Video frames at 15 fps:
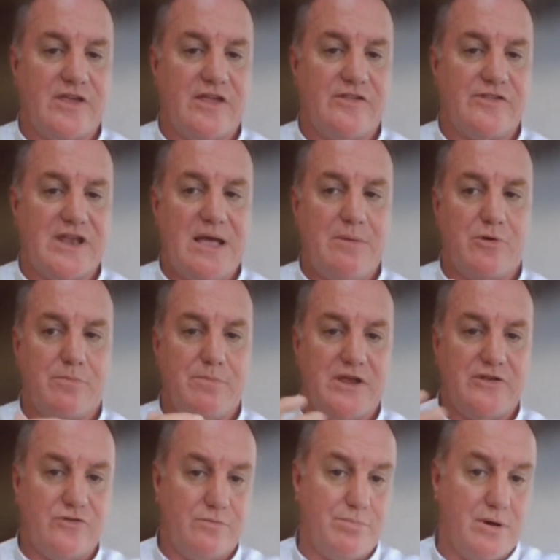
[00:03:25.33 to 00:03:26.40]
enabled
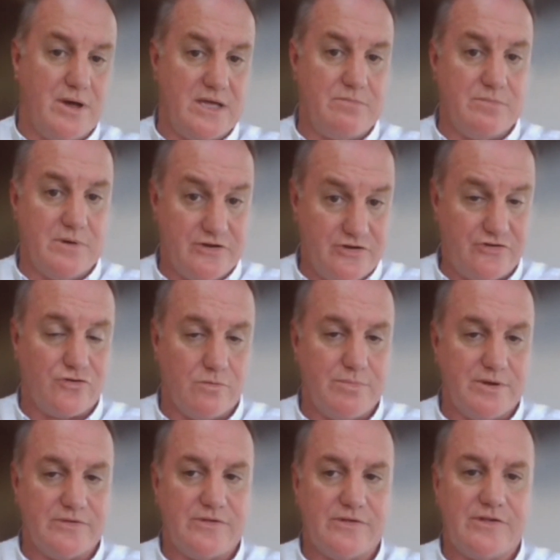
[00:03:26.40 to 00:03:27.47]
me to buy additional
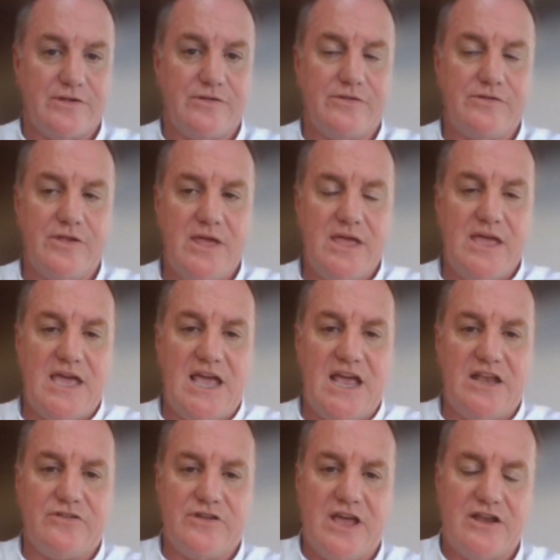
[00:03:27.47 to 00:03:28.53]
businesses
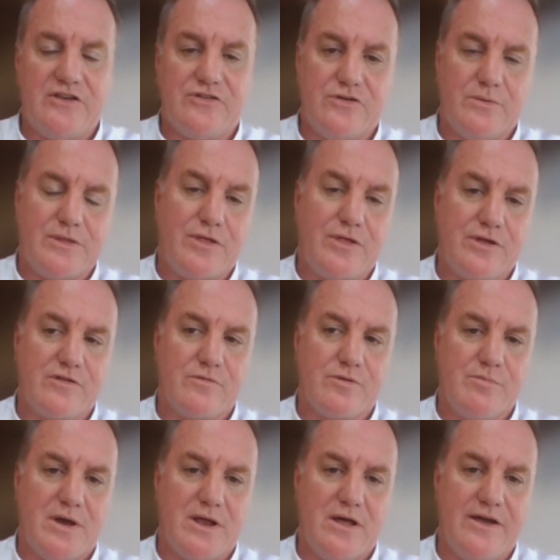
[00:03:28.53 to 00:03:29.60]
and to do other things
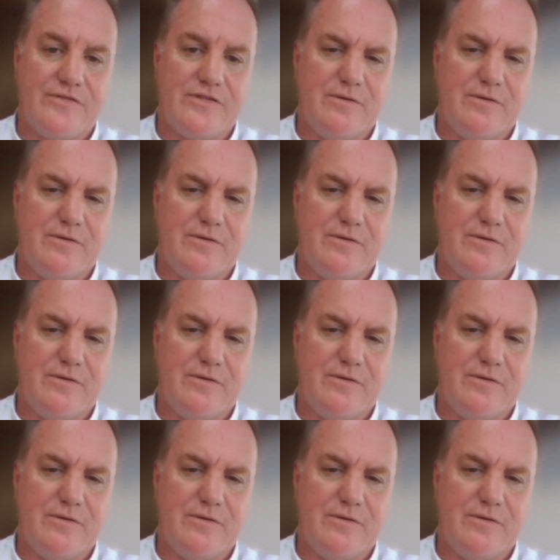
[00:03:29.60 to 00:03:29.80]
with my life.